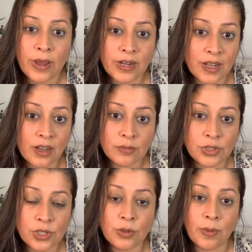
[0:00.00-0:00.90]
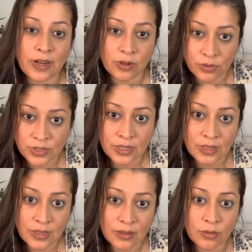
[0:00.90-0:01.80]
When it comes to micro
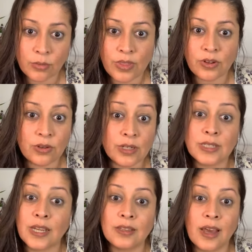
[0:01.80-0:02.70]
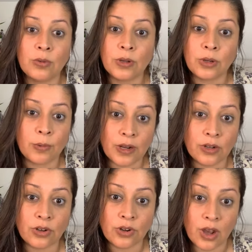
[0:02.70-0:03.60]
C, whether you can take that when you're
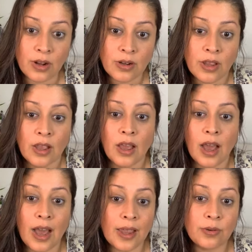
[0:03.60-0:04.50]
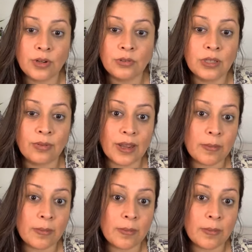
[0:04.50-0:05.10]
pregnant or not, I would only